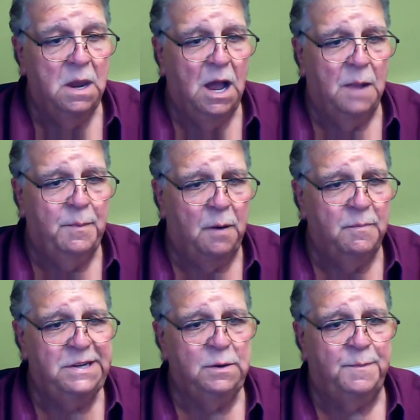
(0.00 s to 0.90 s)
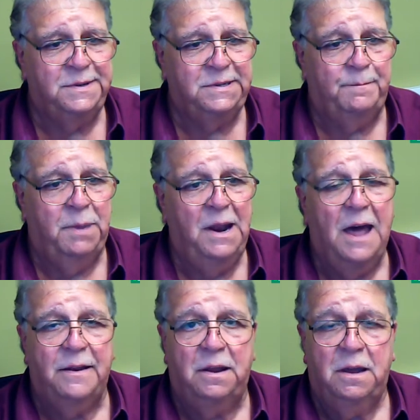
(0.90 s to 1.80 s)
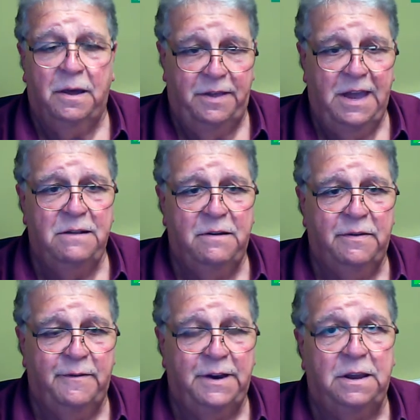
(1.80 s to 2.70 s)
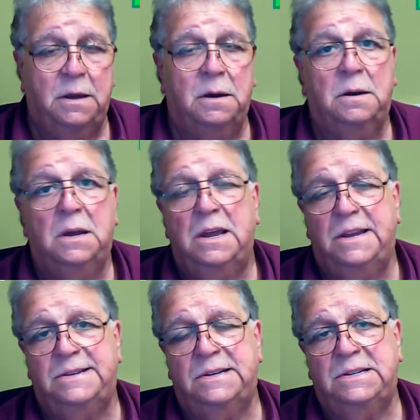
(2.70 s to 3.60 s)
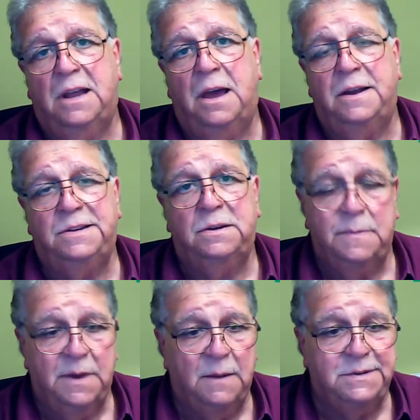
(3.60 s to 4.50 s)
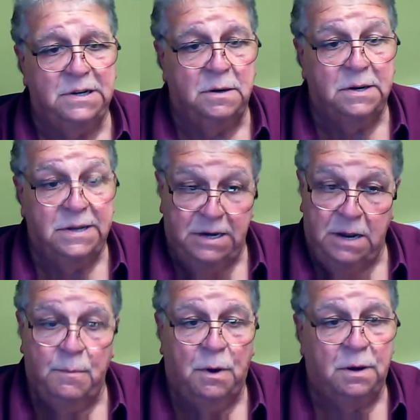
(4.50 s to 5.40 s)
I'll pop this up as a plan at the end of the video. It's a slide, so you'll be able to look at it in more